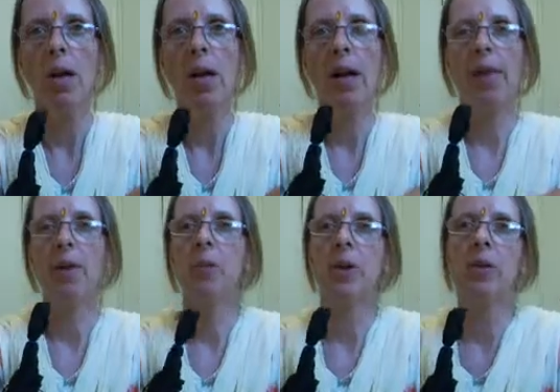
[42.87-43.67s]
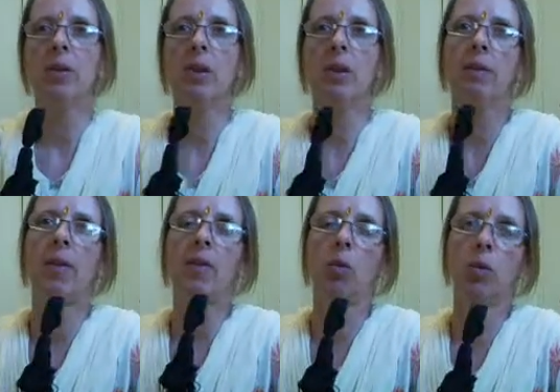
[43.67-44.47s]
And the reason
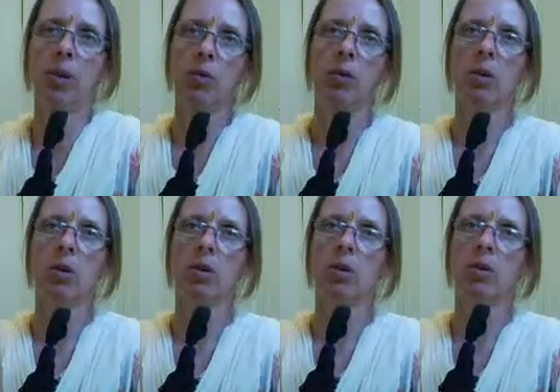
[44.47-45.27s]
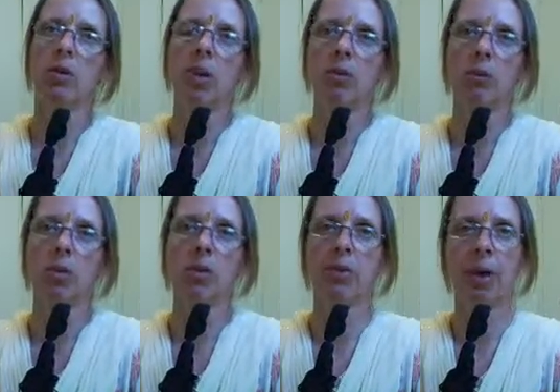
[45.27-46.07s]
that the regional currencies got
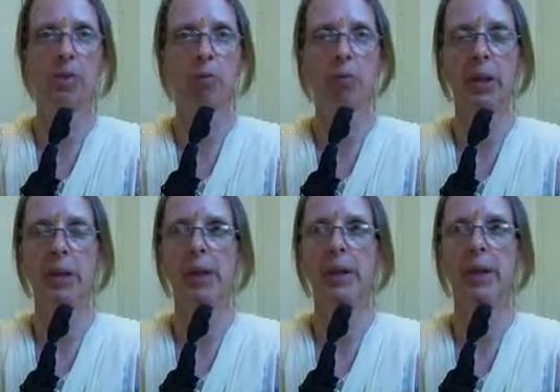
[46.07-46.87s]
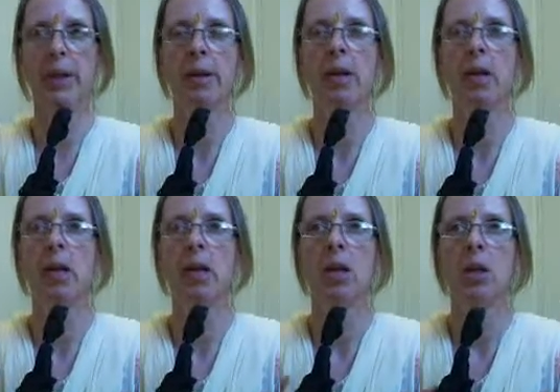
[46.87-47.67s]
forced out of play
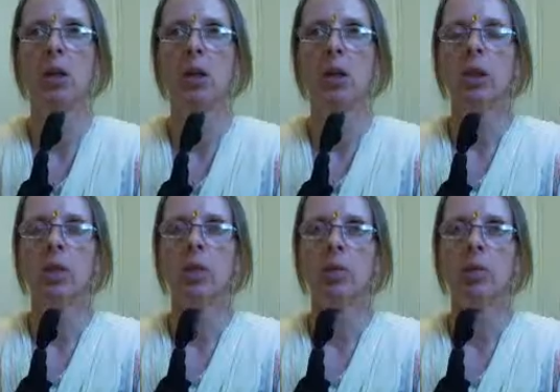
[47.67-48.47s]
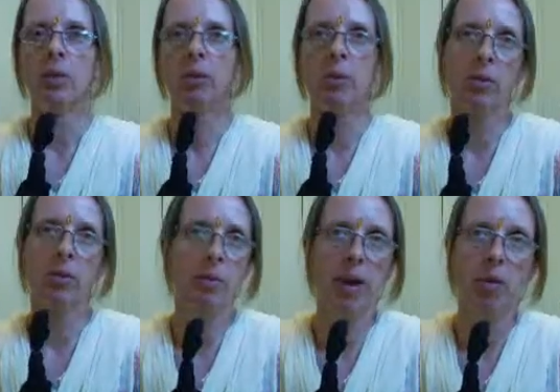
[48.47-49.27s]
is because the
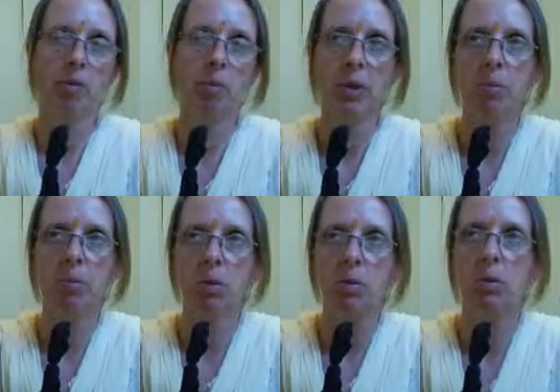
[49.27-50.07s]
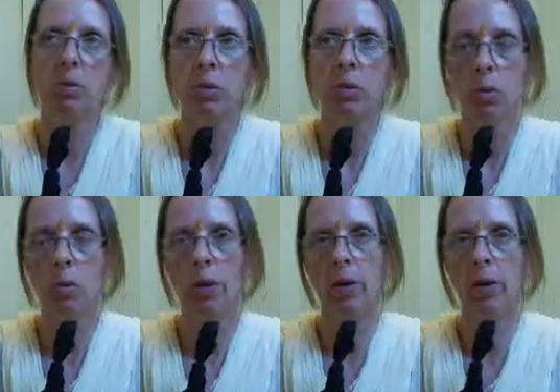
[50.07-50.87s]
powerful people didn't
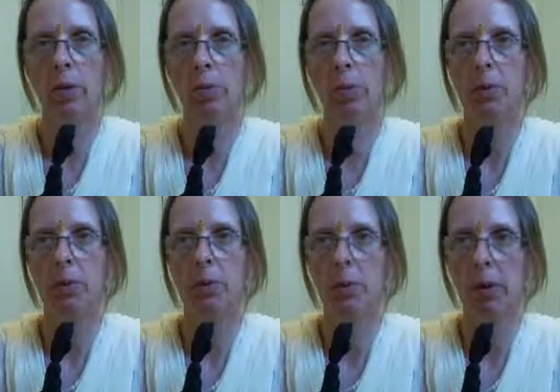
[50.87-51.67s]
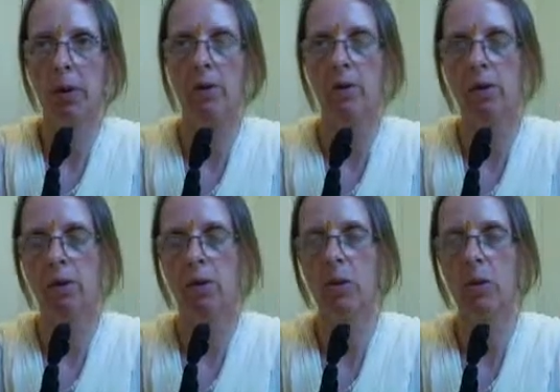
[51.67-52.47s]
want other people to be powerful.
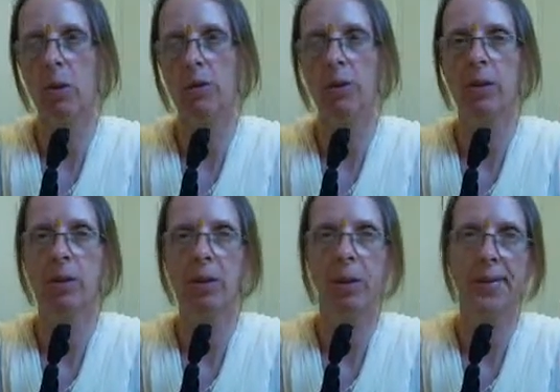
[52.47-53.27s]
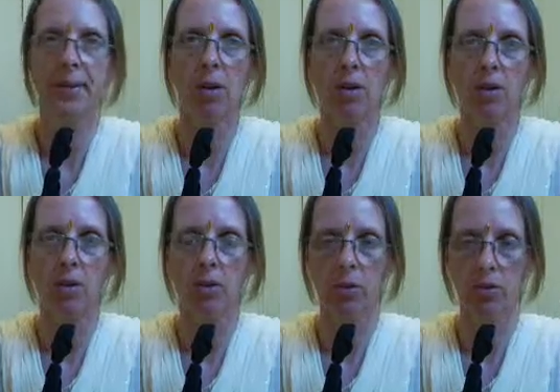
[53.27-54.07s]
So basically they're cutting off their
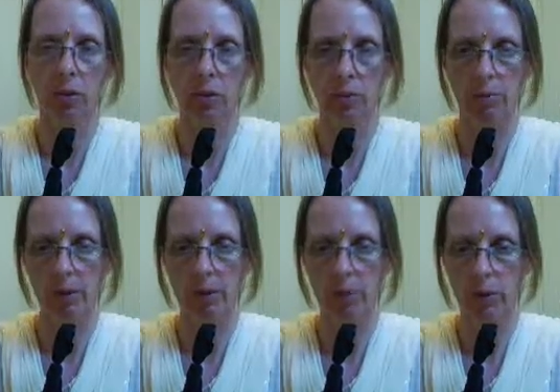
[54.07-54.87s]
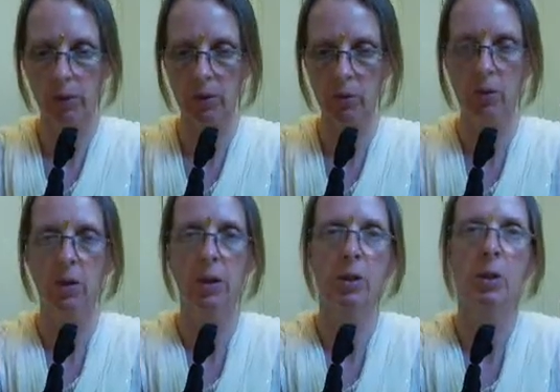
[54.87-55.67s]
nose to spite their face, because when you
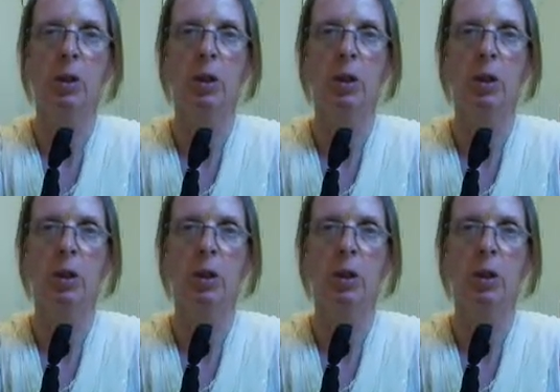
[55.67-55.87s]
kill